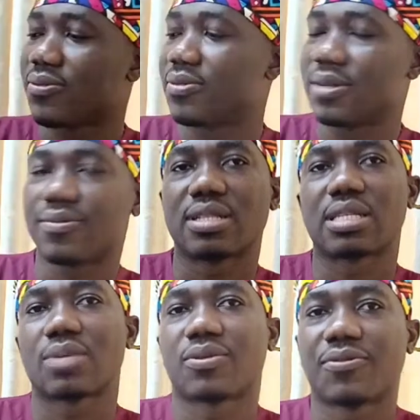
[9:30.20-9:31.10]
of
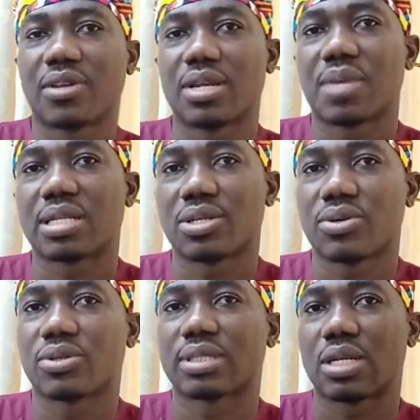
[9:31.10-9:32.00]
different type of filling
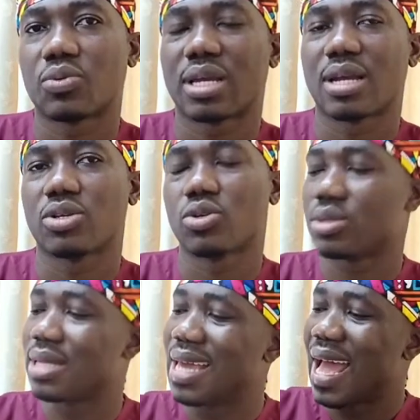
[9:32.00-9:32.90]
materials that we can
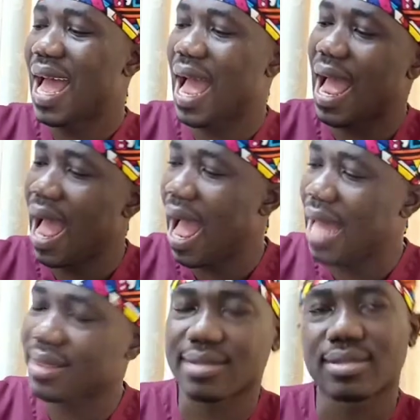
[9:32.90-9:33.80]
use.
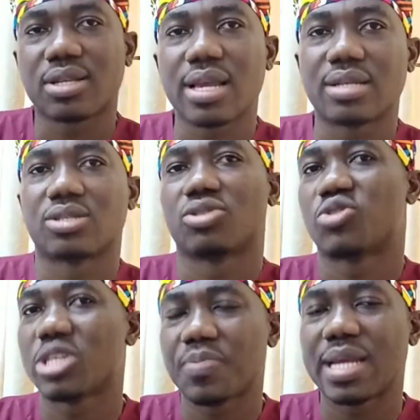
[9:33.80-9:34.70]
At this stage,
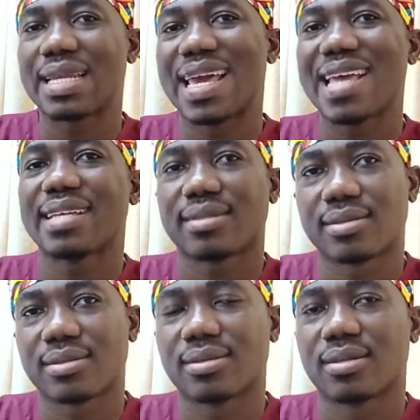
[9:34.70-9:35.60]
treatment
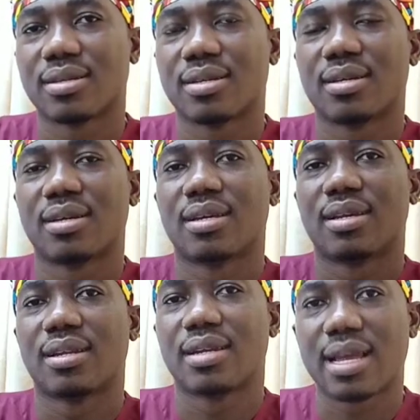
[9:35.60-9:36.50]
is
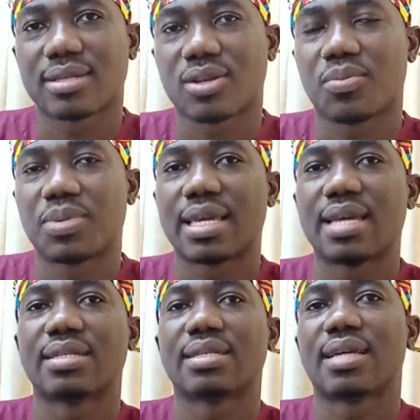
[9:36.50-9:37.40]
less
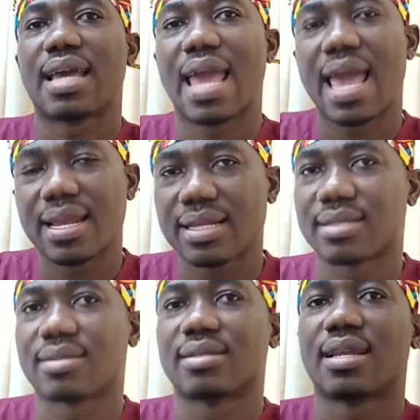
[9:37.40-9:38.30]
complicated and
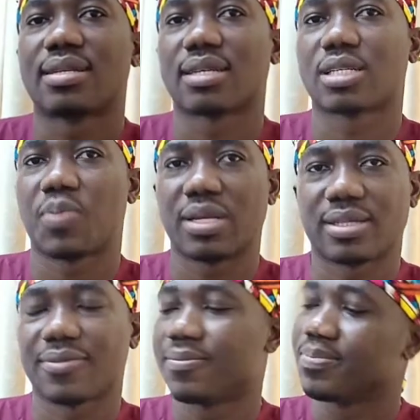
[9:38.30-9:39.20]
it's less
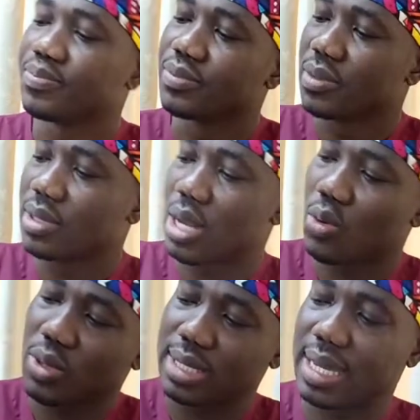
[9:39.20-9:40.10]
expensive. Now
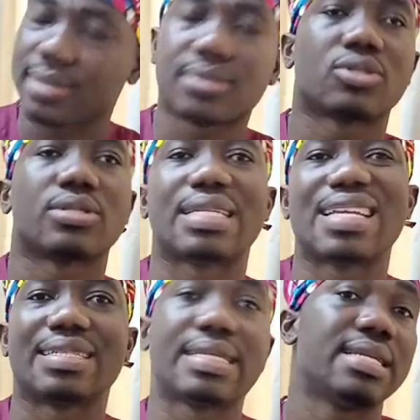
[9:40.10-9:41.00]
when it gets into the
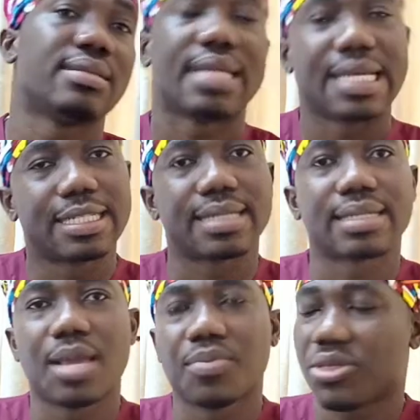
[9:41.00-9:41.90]
dentine, it's the
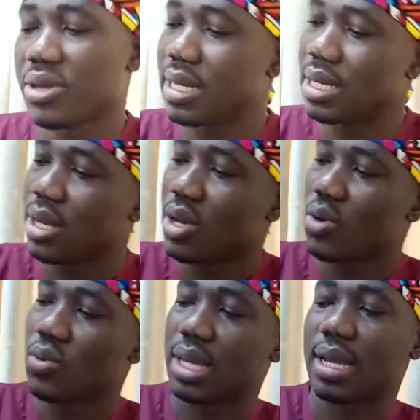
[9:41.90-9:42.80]
same thing.
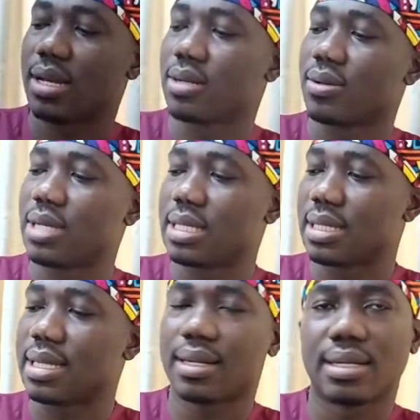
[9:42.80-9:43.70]
We can
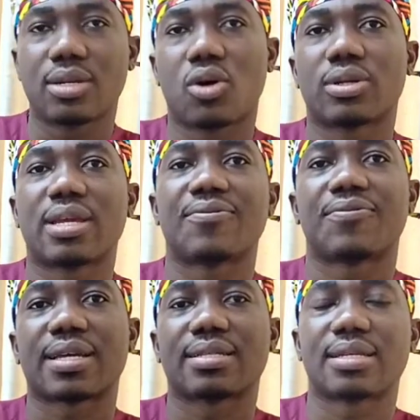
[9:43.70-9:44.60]
easily clean all the
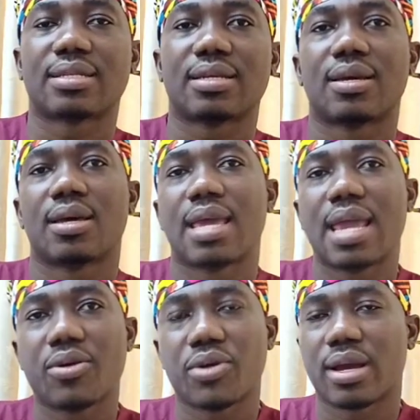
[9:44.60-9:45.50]
infected
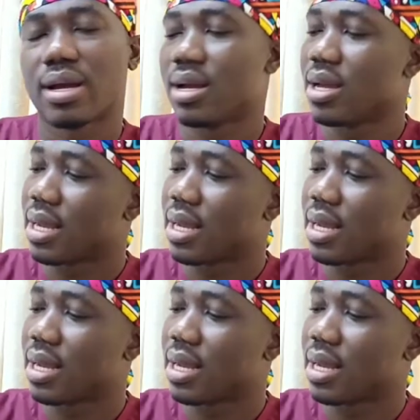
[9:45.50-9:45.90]
area